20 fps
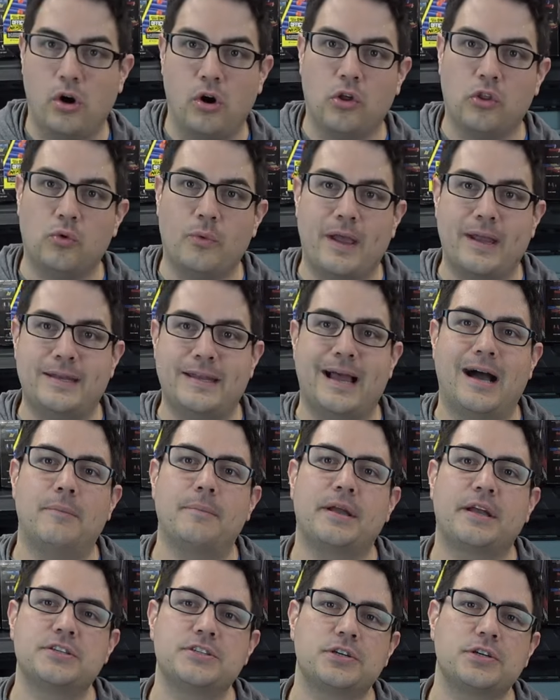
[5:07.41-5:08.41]
all the way
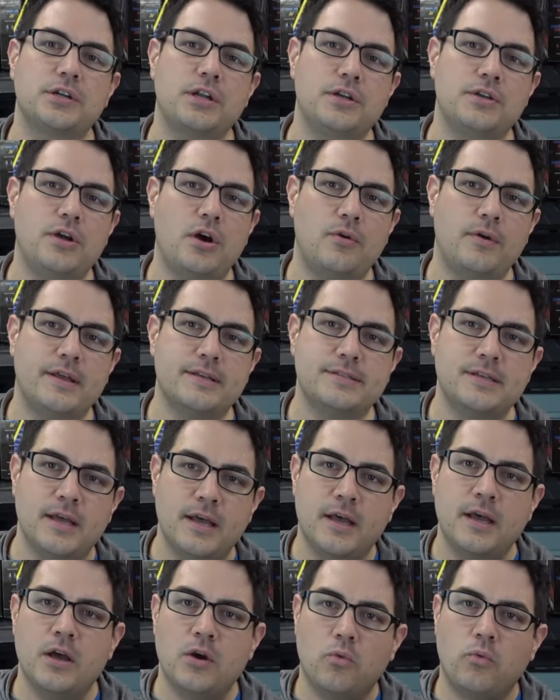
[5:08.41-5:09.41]
down because you're going to notice
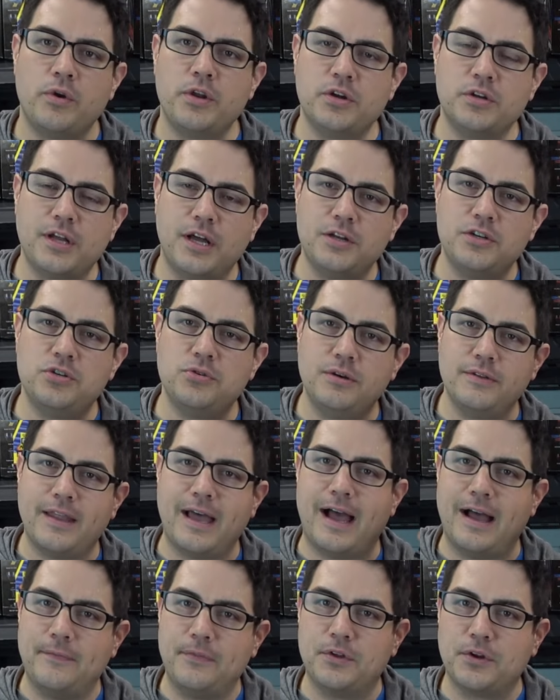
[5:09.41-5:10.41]
when you're done doing that,